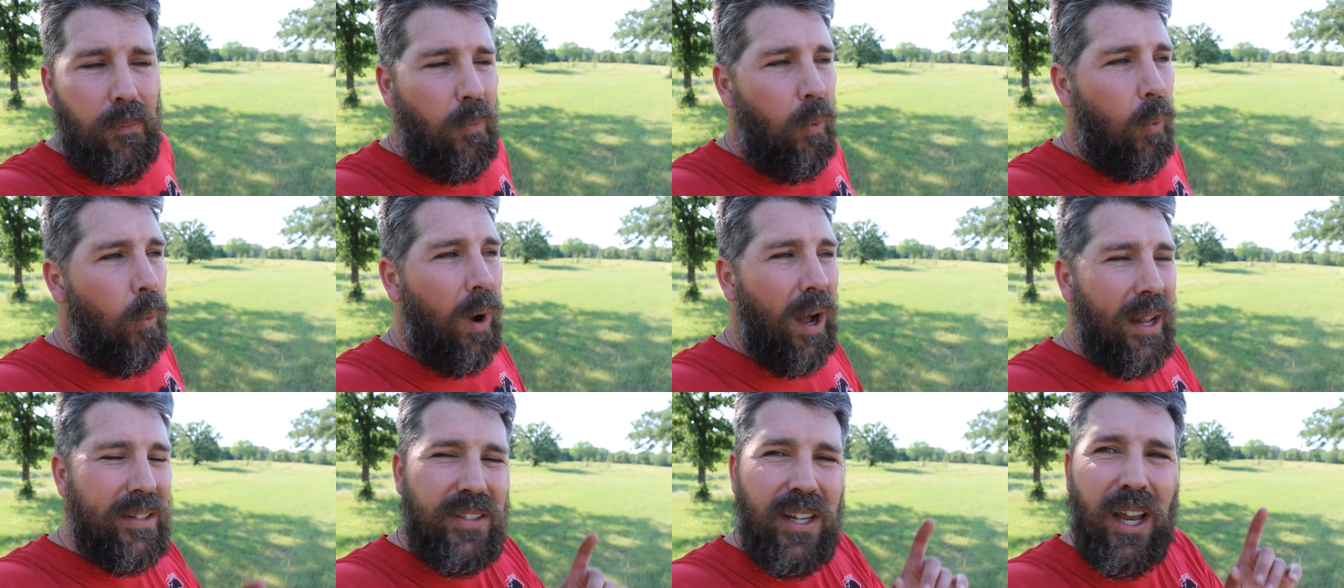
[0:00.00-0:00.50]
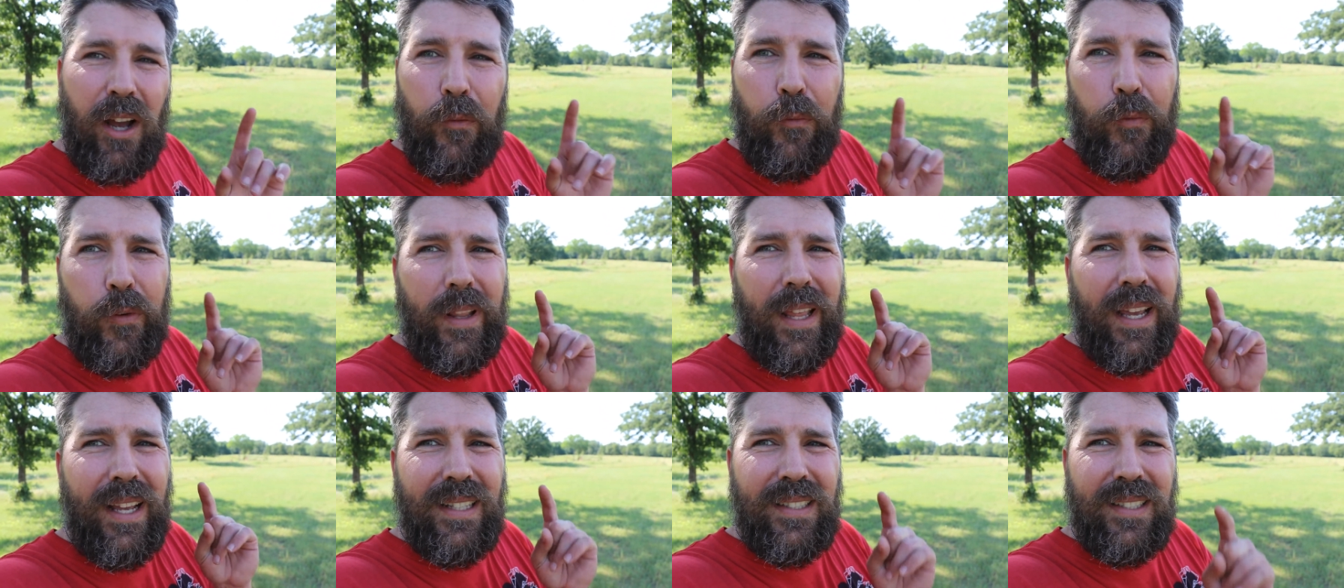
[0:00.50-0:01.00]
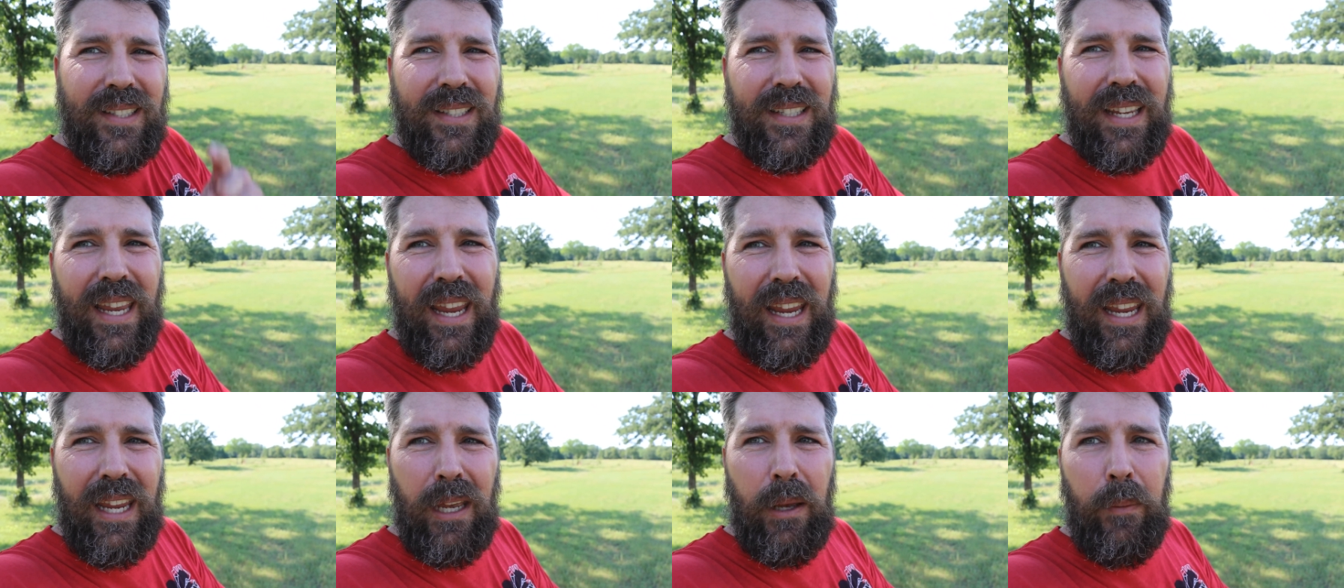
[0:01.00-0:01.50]
watch out for that
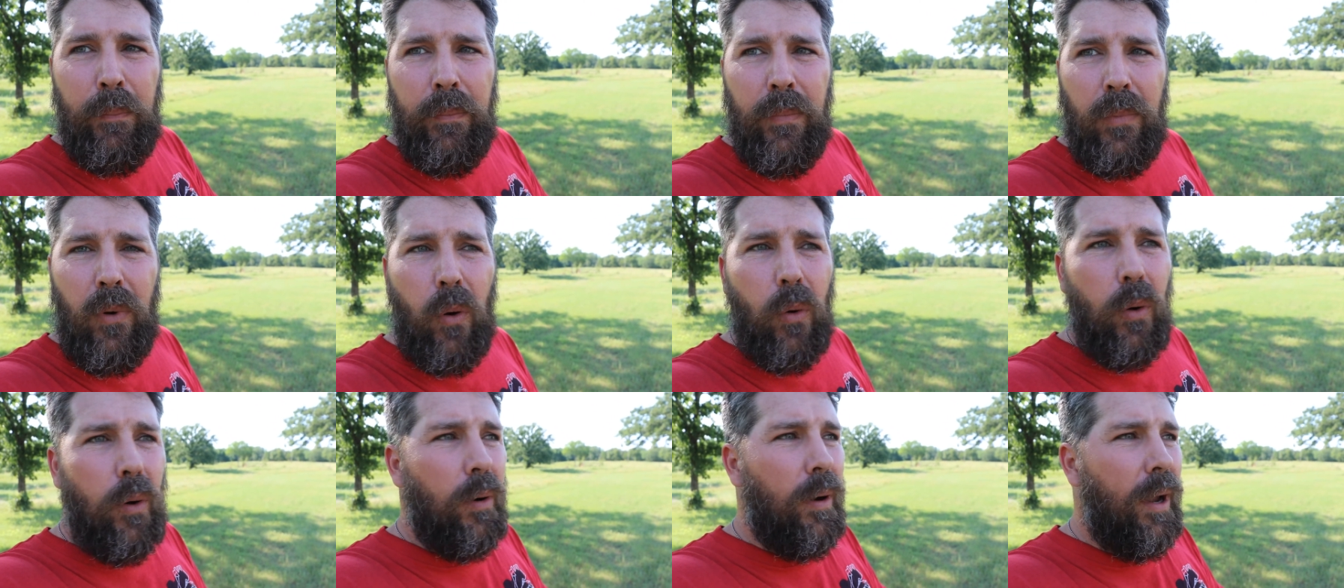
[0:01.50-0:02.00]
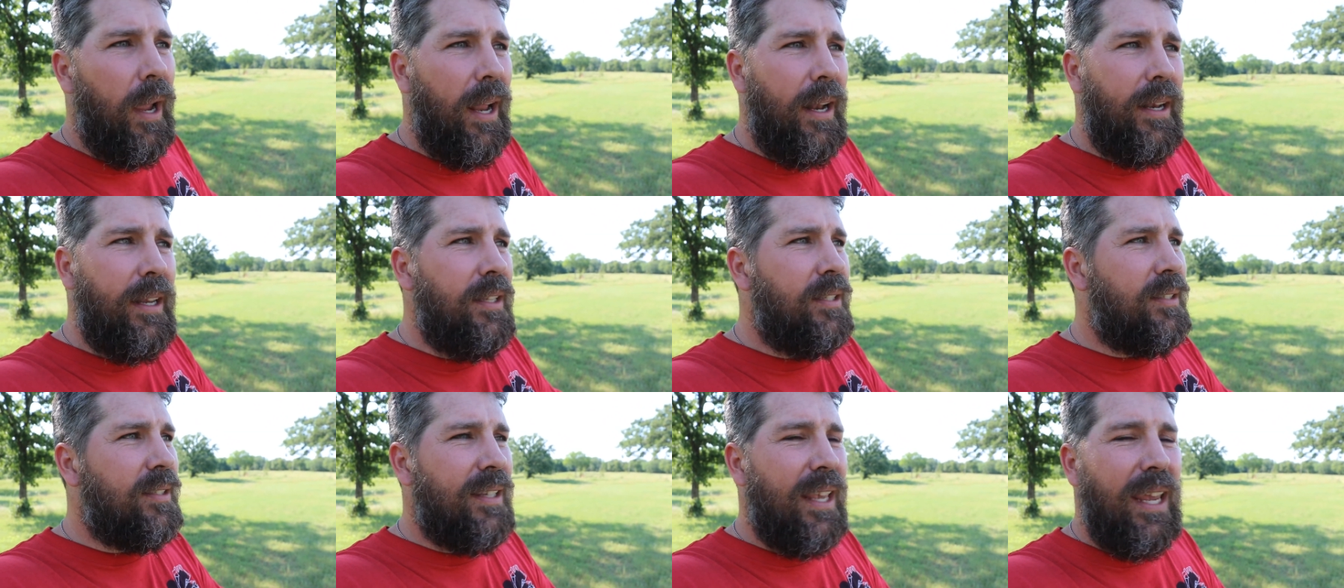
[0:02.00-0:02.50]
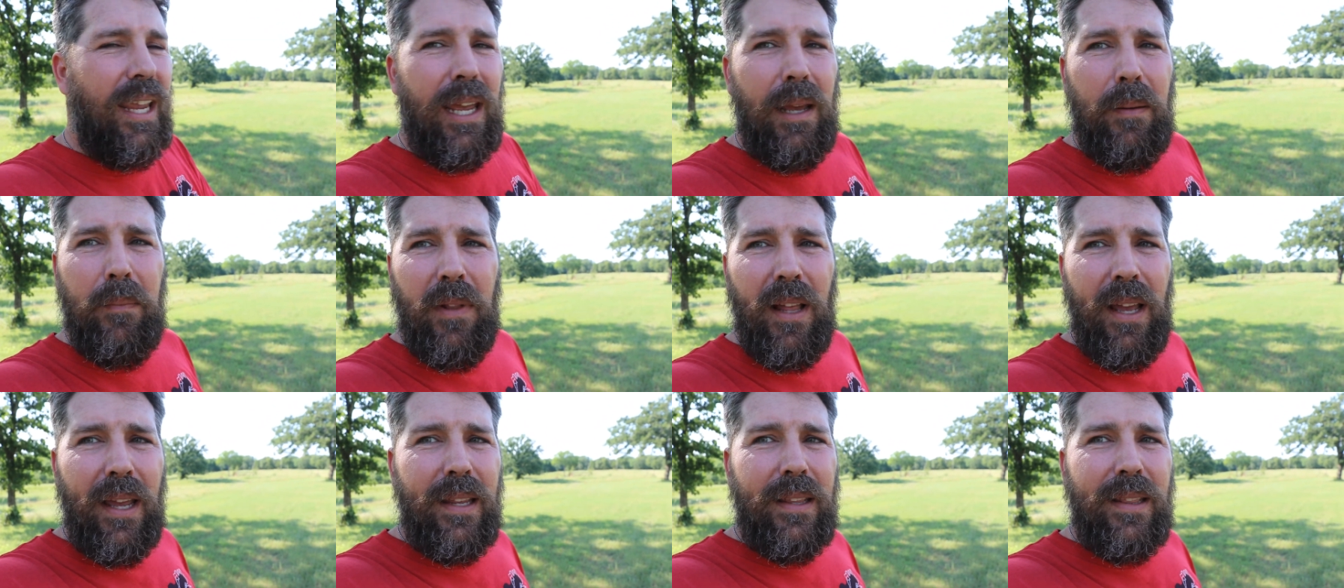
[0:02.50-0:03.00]
scam or any scam
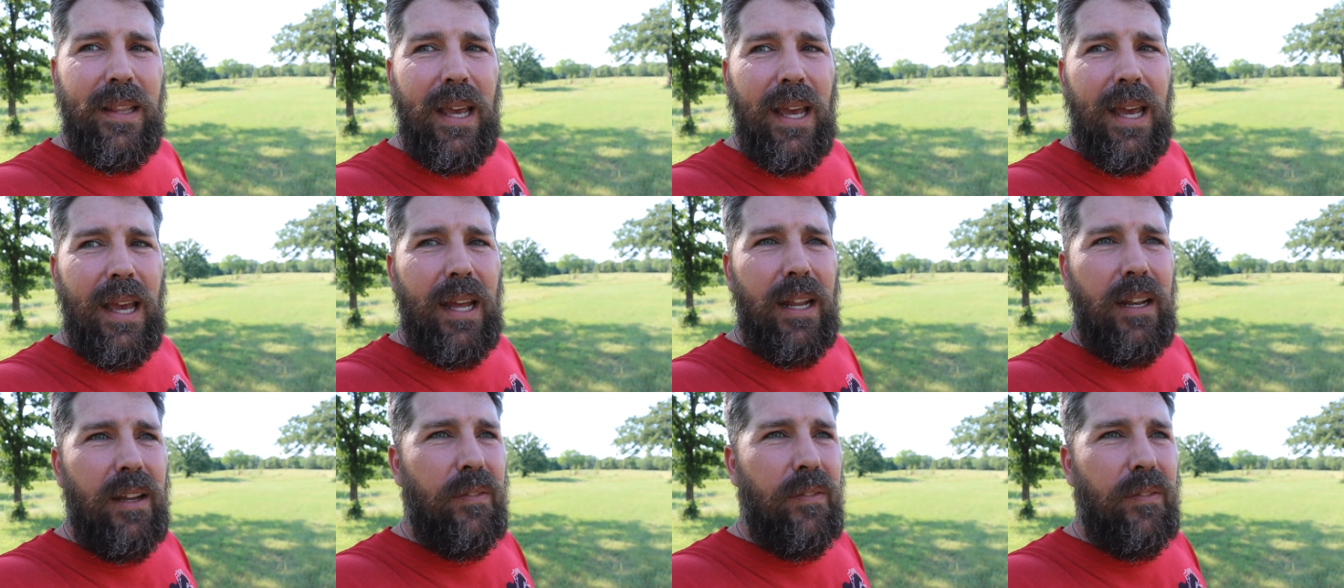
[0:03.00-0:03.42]
like that.